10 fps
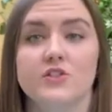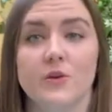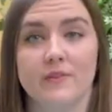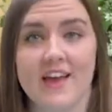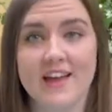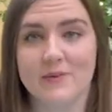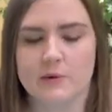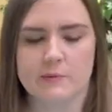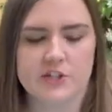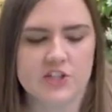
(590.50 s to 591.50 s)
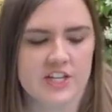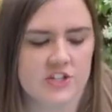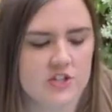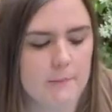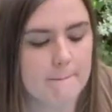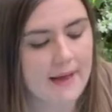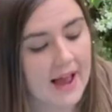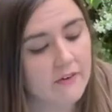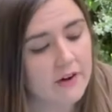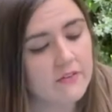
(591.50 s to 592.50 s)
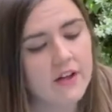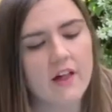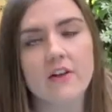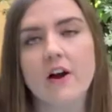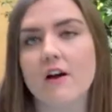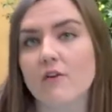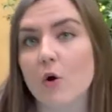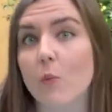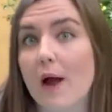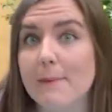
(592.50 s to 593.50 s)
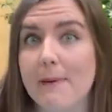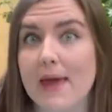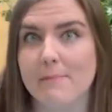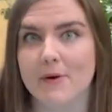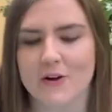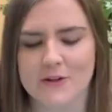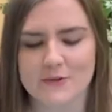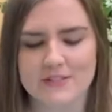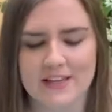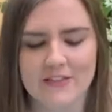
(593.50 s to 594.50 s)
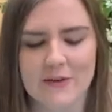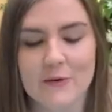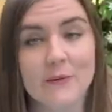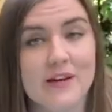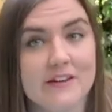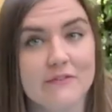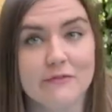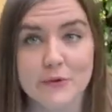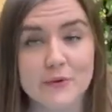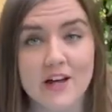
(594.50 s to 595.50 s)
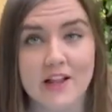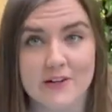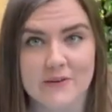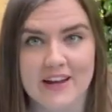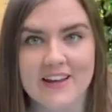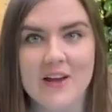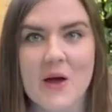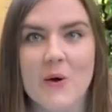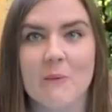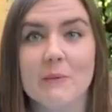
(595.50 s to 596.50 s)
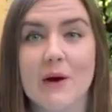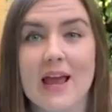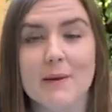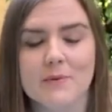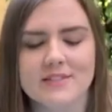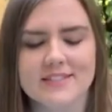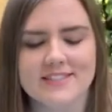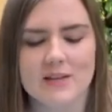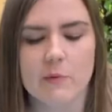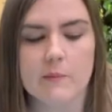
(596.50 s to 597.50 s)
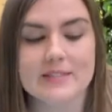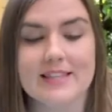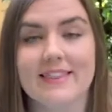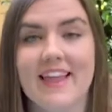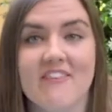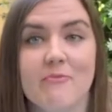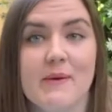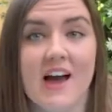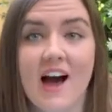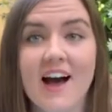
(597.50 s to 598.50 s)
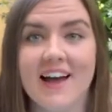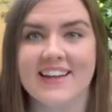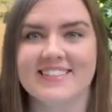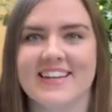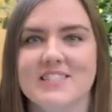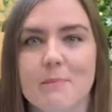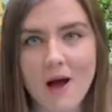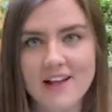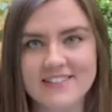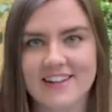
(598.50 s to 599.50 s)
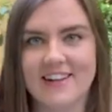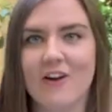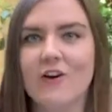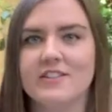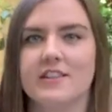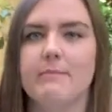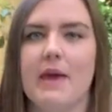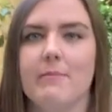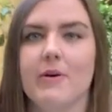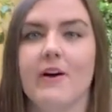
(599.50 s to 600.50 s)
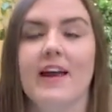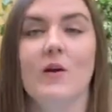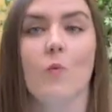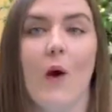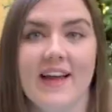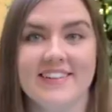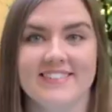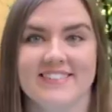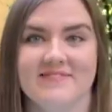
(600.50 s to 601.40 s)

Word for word: So then, when we changed the background color of our white paper using green food coloring, were able to see what was left behind and deposited onto the paper in white.